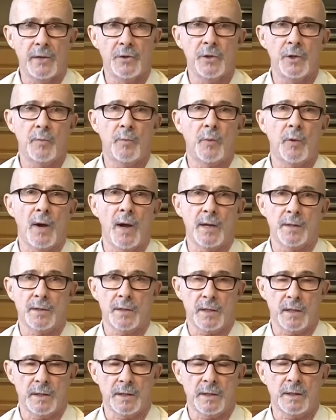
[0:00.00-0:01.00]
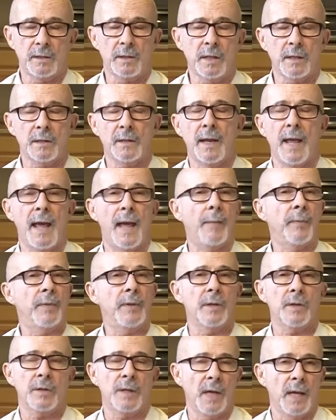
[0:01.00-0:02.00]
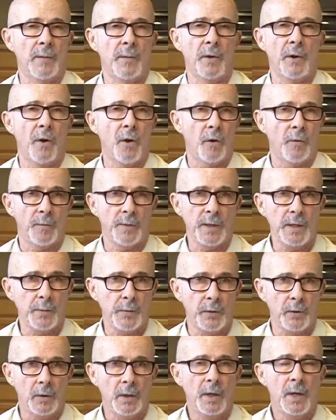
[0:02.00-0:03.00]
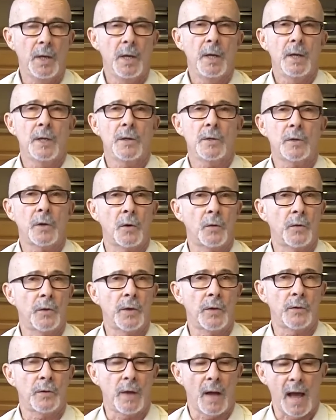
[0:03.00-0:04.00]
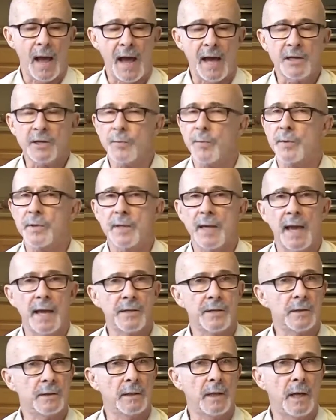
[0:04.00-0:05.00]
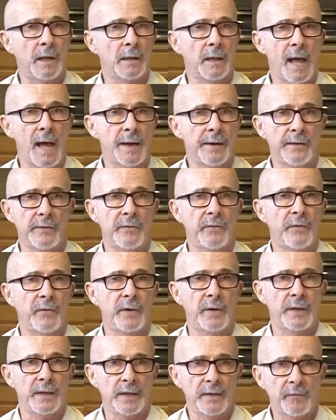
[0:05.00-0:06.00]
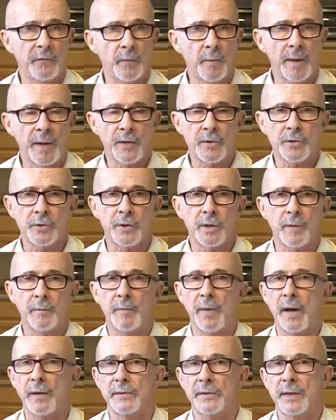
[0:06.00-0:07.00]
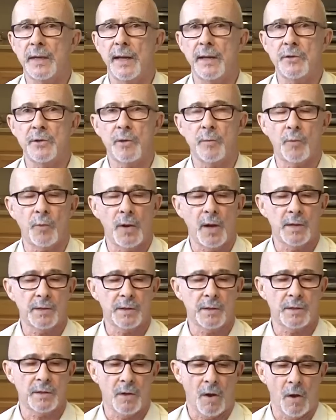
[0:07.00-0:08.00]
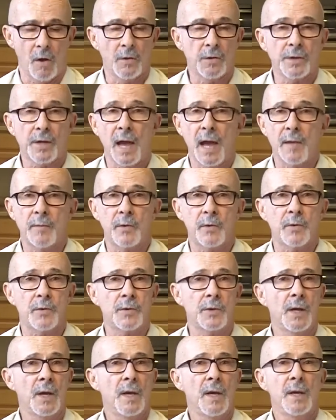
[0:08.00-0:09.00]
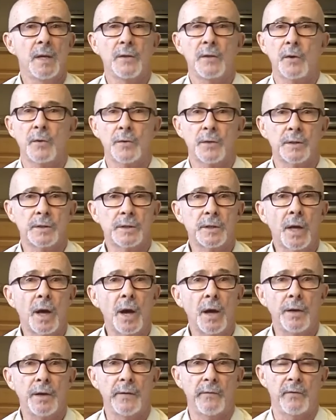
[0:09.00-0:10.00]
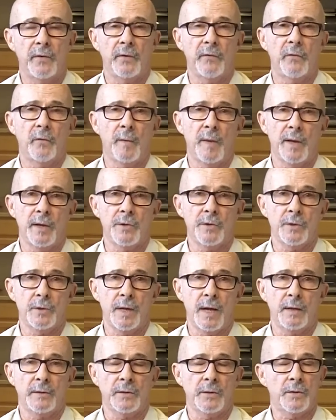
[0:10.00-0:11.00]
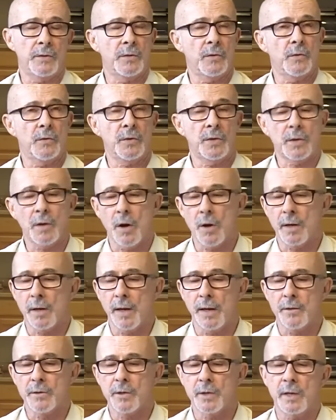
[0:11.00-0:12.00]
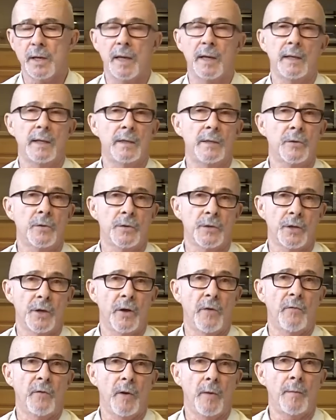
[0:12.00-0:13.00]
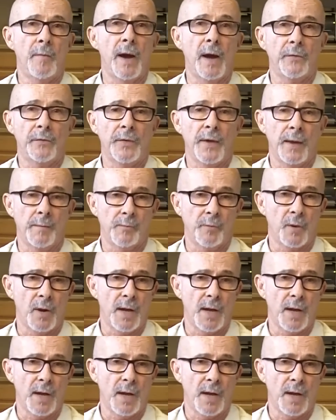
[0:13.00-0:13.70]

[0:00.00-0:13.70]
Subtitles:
aging process. It doesn't happen the same in all people. So the hospice has a lot of information about the aging process, Alzheimer's. There's a ton of information out there. So start educating yourself about that